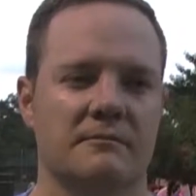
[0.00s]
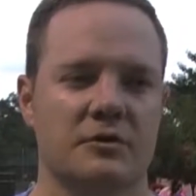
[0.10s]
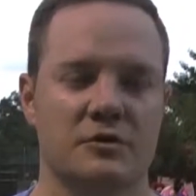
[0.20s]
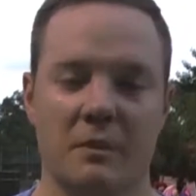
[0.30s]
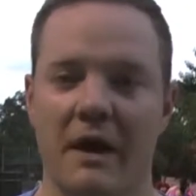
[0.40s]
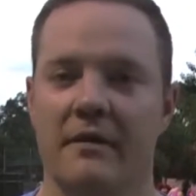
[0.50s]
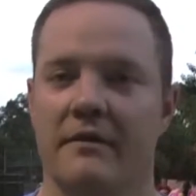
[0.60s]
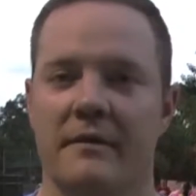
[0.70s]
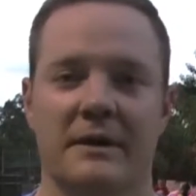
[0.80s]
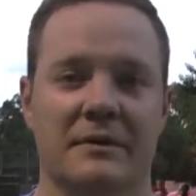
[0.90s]
First
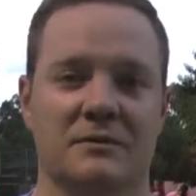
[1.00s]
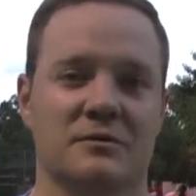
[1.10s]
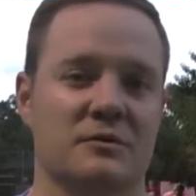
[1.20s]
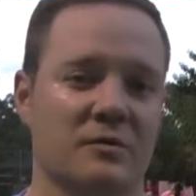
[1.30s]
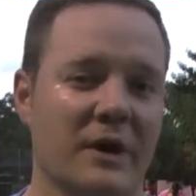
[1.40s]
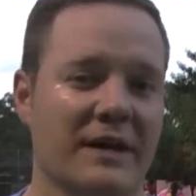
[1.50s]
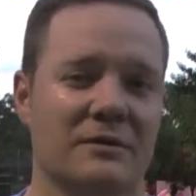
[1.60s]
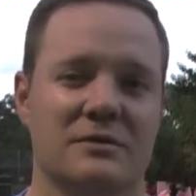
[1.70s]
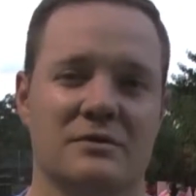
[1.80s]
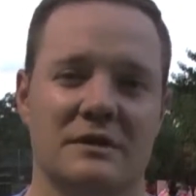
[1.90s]
month, I mean, I was losing weight. I
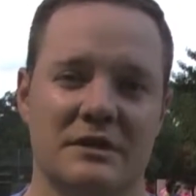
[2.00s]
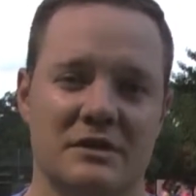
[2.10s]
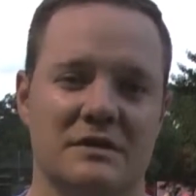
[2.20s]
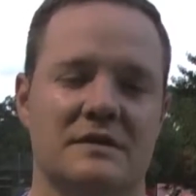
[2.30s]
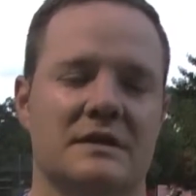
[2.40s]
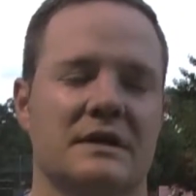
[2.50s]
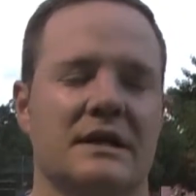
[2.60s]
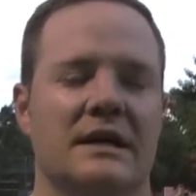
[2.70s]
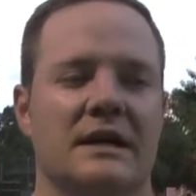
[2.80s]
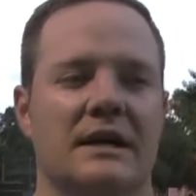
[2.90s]
was losing inches
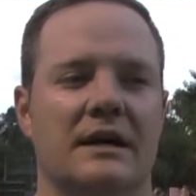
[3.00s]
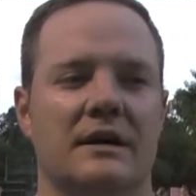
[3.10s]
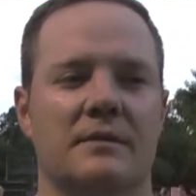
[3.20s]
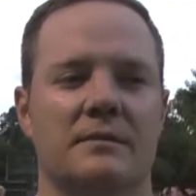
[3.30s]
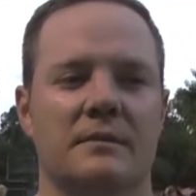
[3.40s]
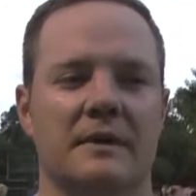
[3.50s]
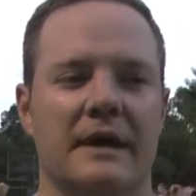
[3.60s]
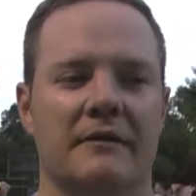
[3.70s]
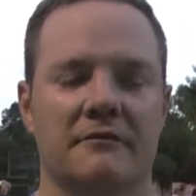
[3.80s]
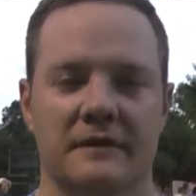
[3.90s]

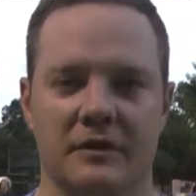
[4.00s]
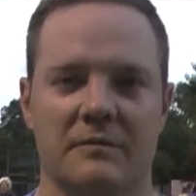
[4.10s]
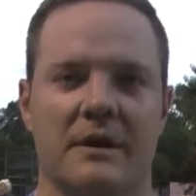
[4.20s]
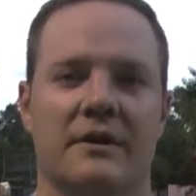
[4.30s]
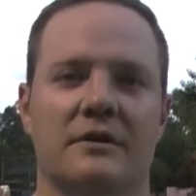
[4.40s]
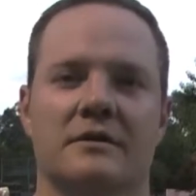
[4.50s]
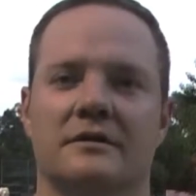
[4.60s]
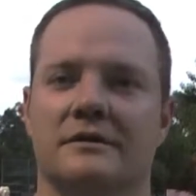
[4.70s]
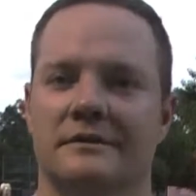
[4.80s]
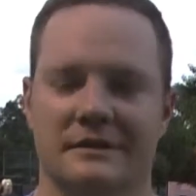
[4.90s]
and feeling better.
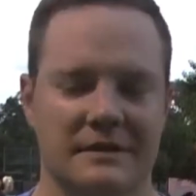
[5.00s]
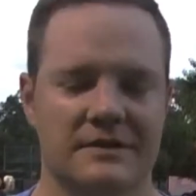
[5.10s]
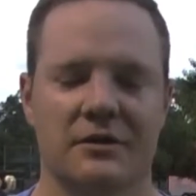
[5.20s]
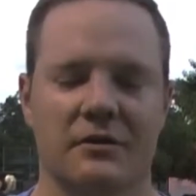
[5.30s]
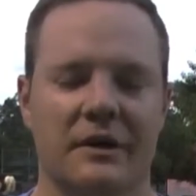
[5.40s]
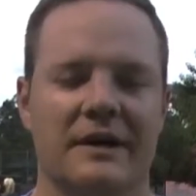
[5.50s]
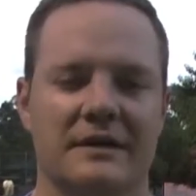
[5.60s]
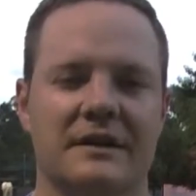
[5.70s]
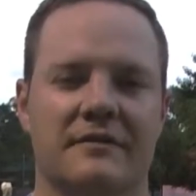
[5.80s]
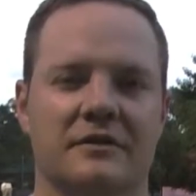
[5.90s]
So I
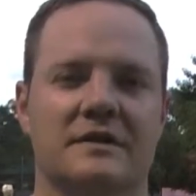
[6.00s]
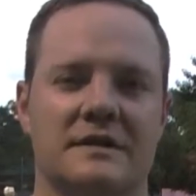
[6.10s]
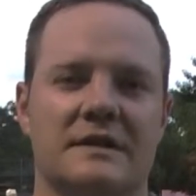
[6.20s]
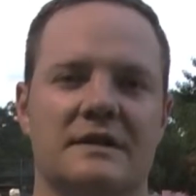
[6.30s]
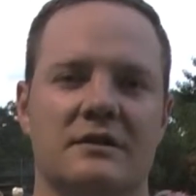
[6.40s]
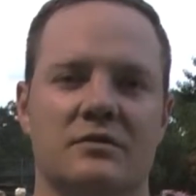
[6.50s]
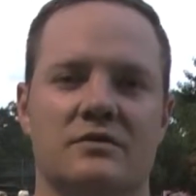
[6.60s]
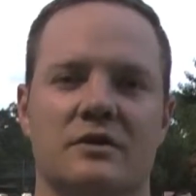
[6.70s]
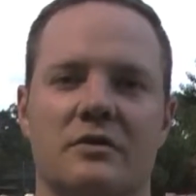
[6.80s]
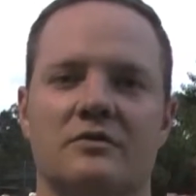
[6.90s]
could definitely see the
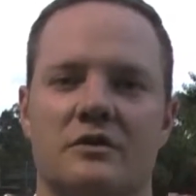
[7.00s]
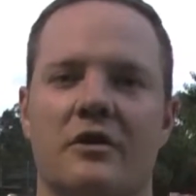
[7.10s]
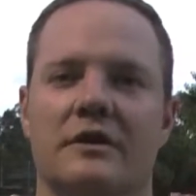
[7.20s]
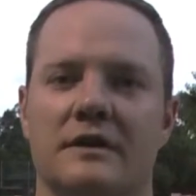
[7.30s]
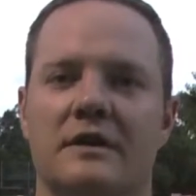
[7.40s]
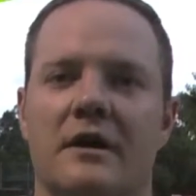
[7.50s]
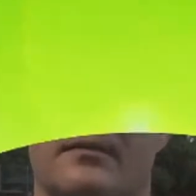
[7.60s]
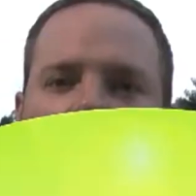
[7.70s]
results starting to come.